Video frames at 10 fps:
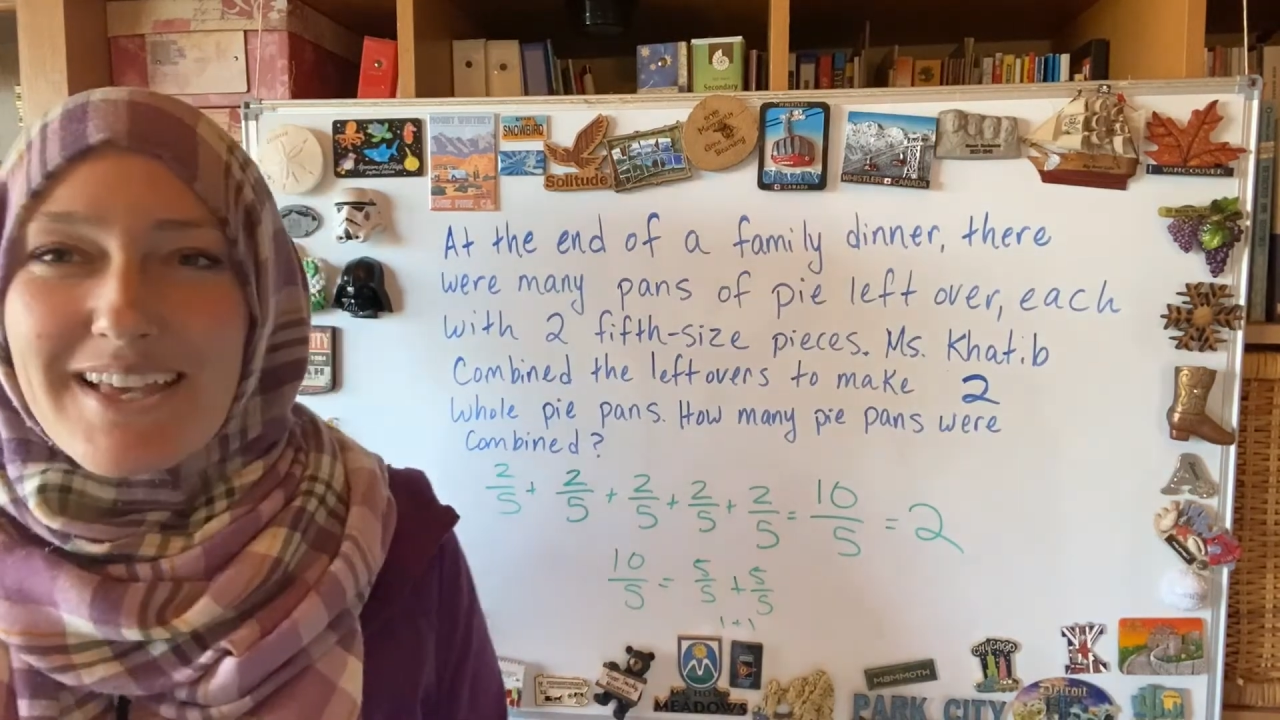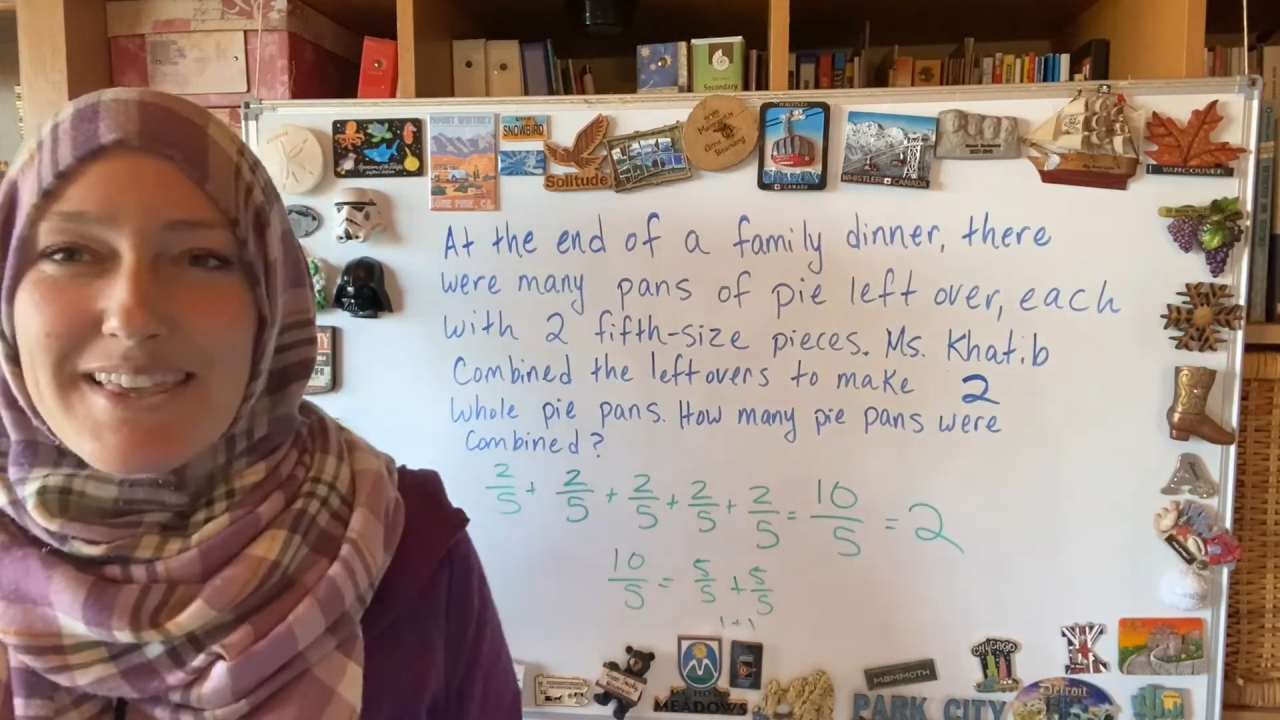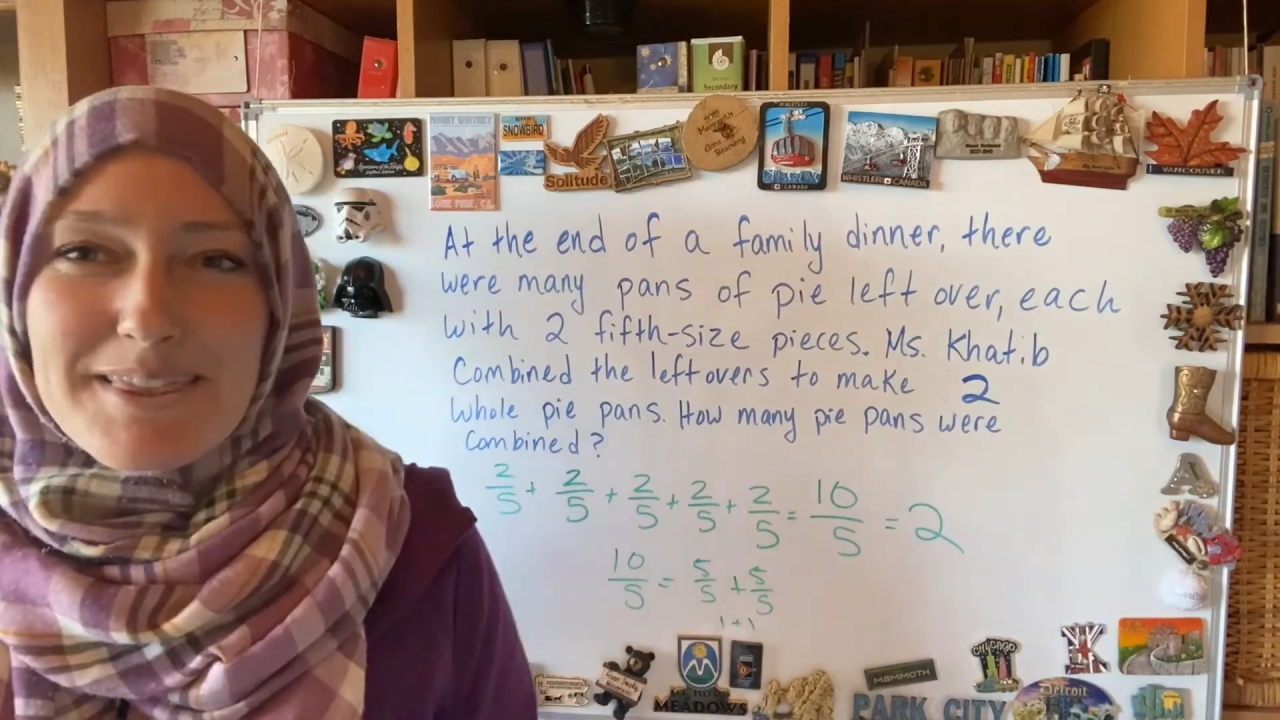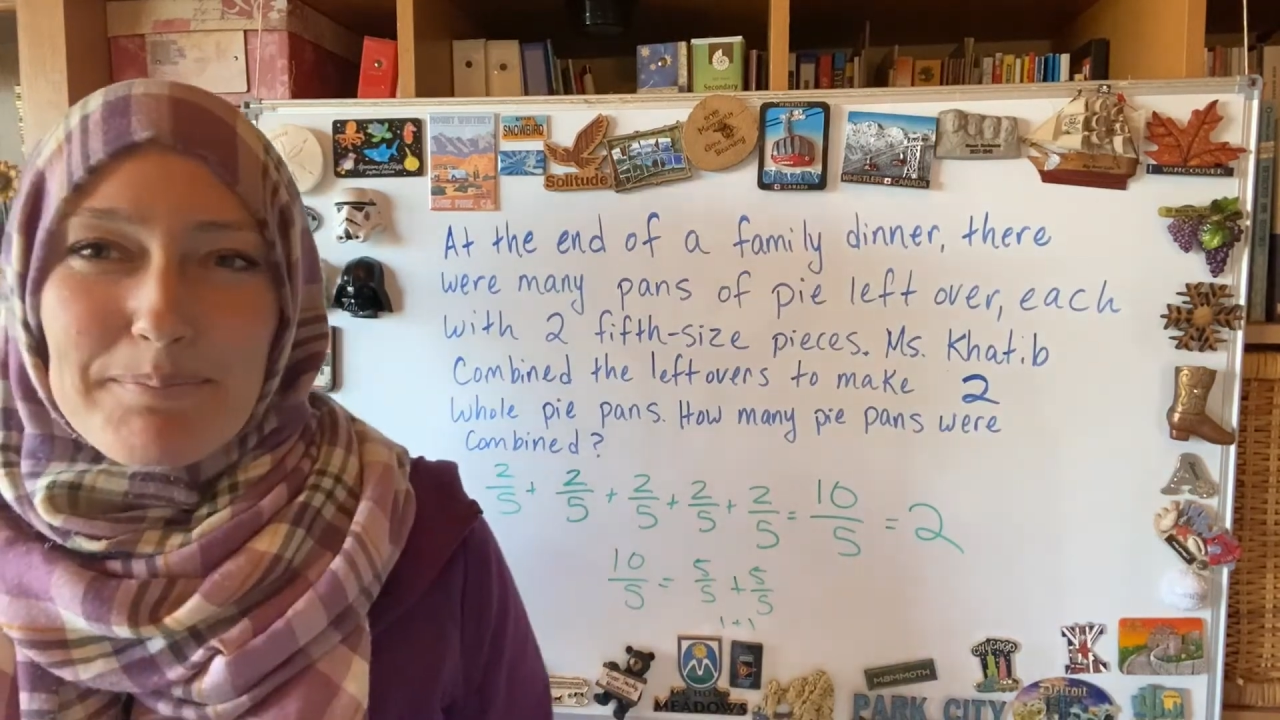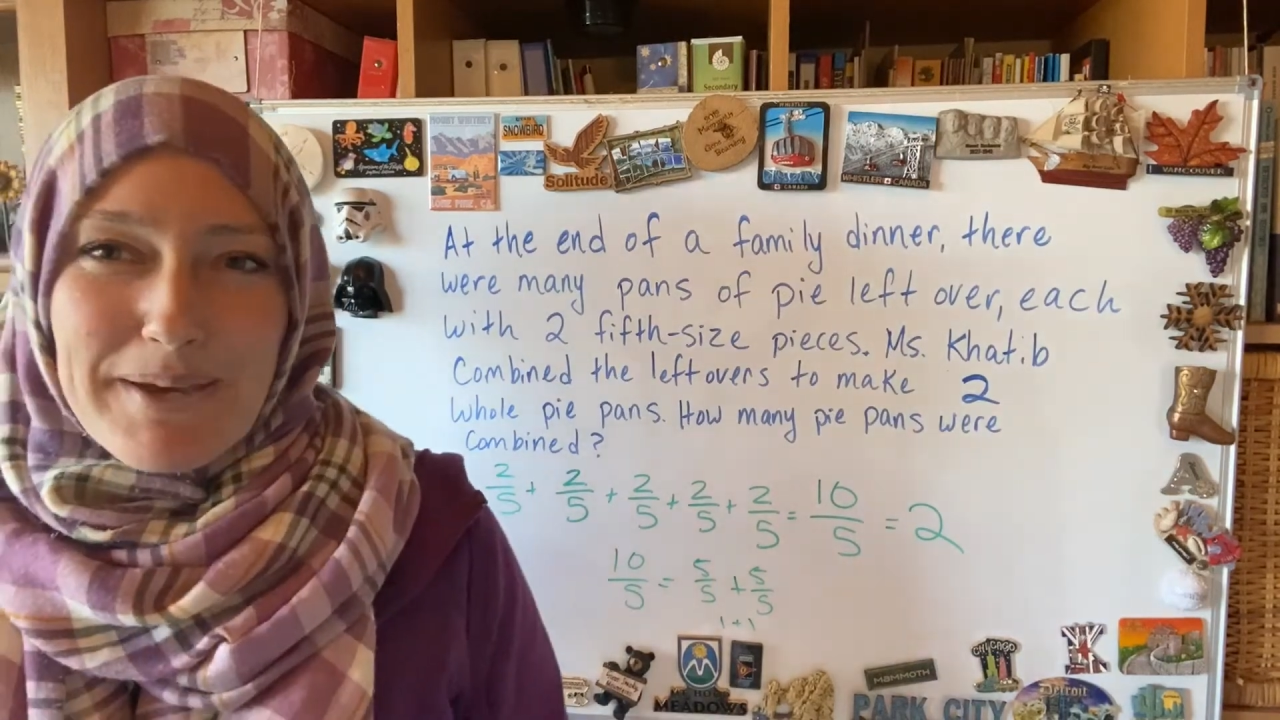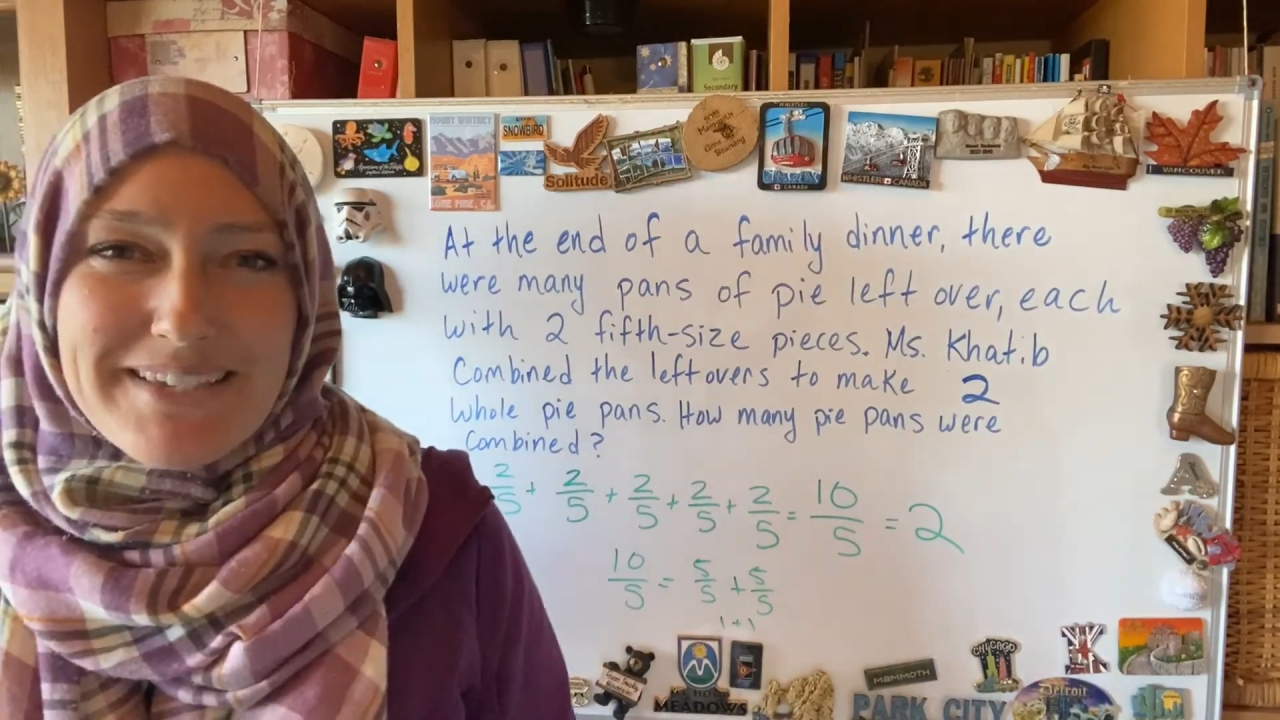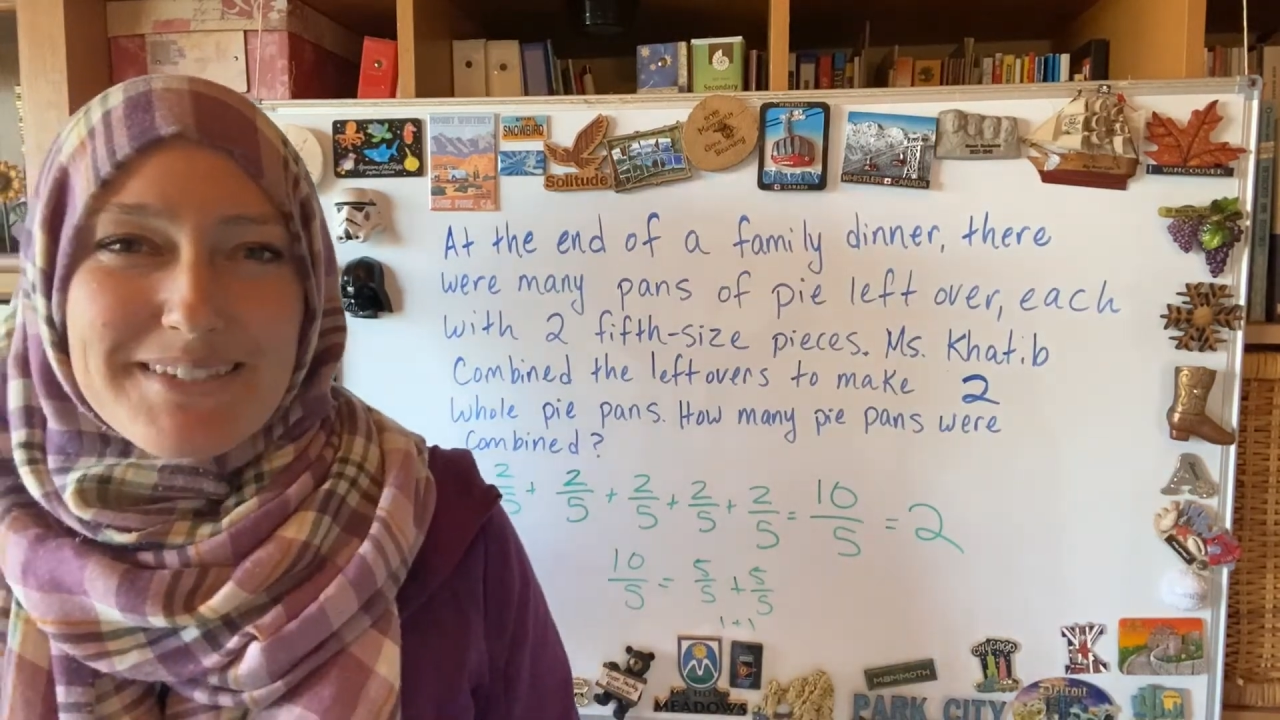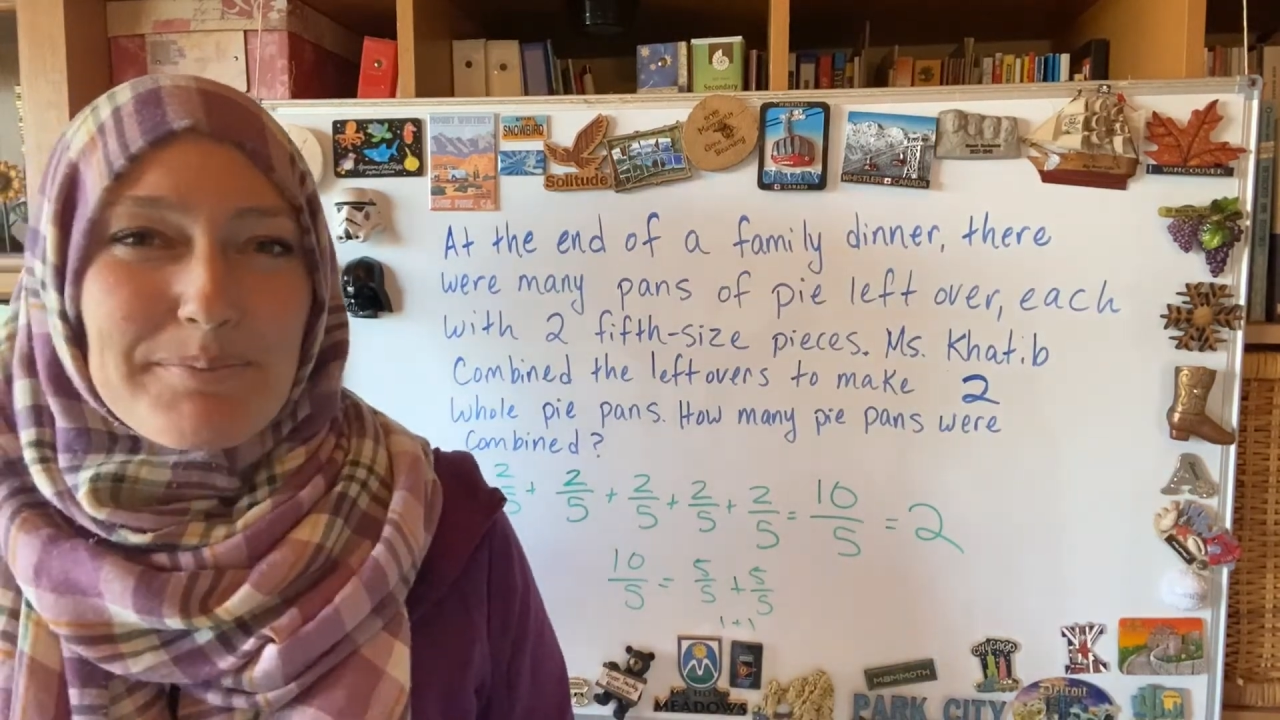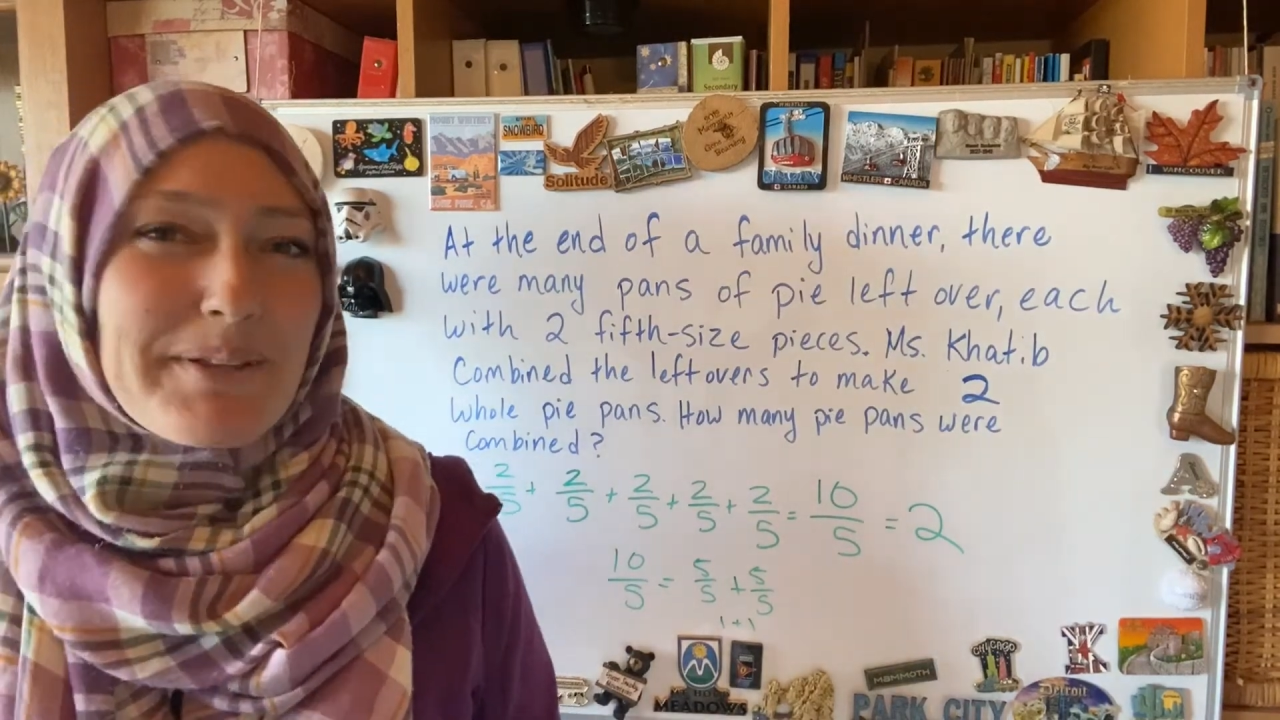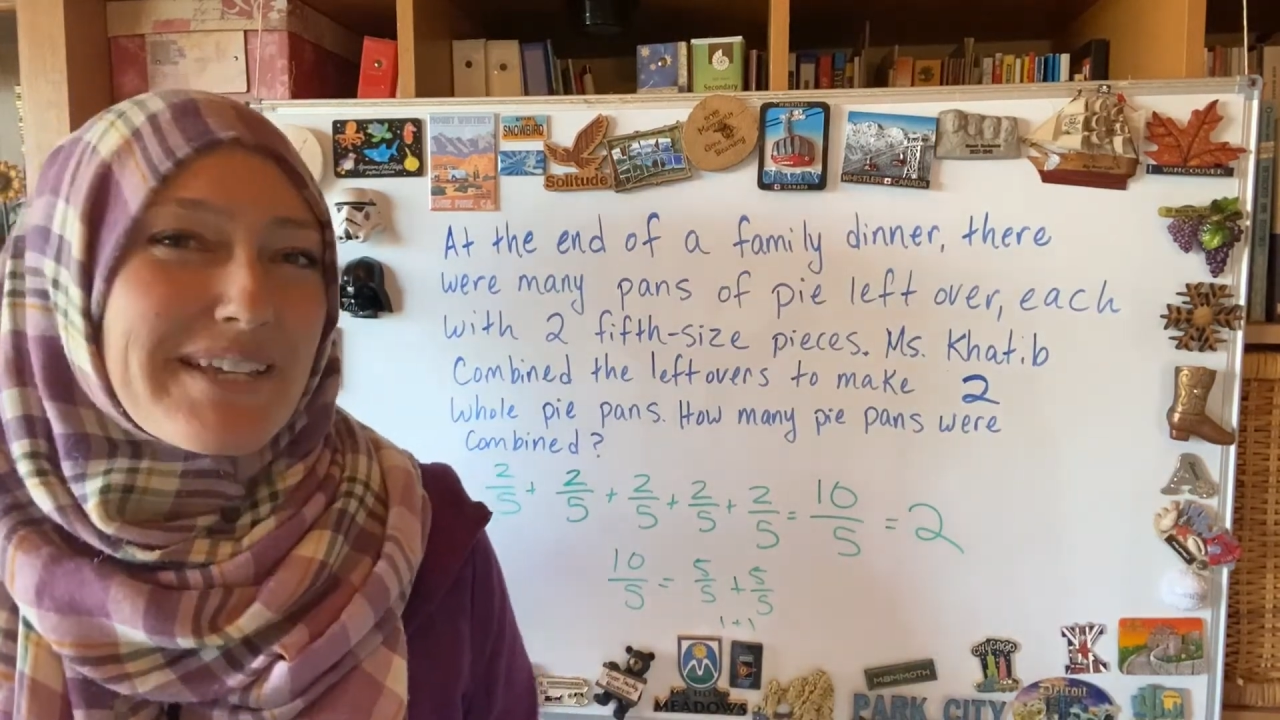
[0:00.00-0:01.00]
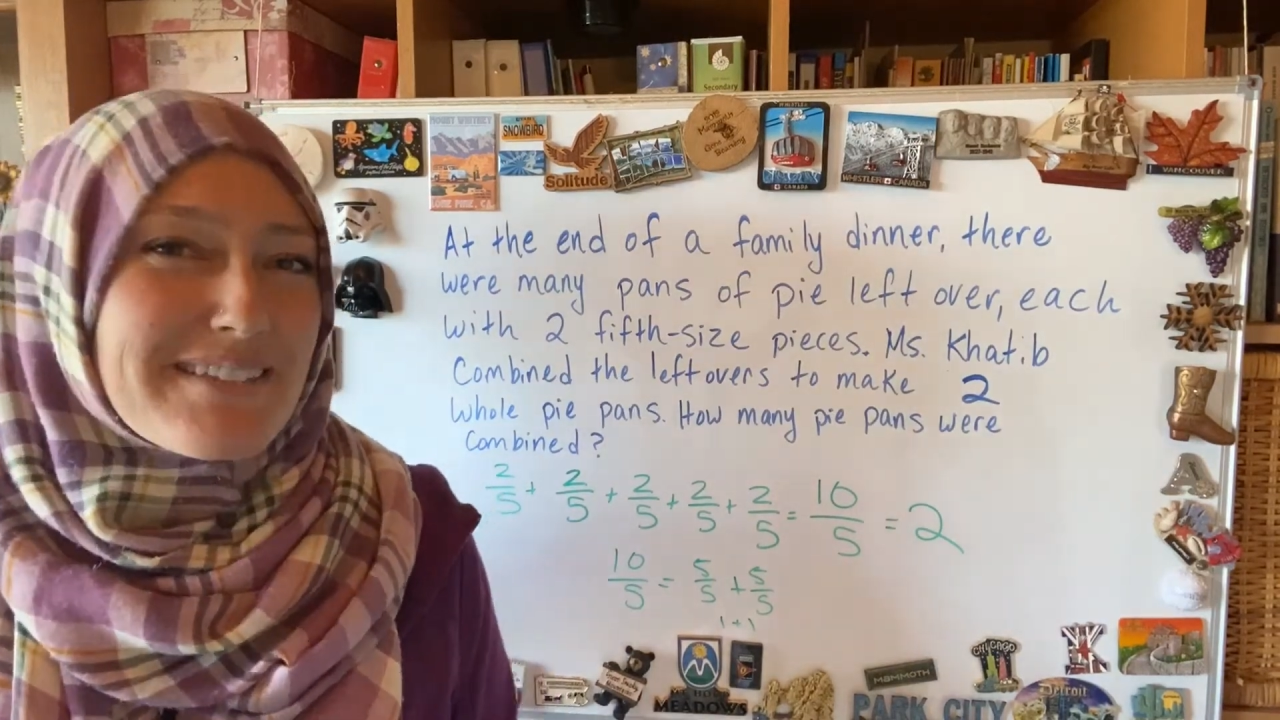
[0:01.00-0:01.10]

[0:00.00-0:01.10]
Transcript: The best place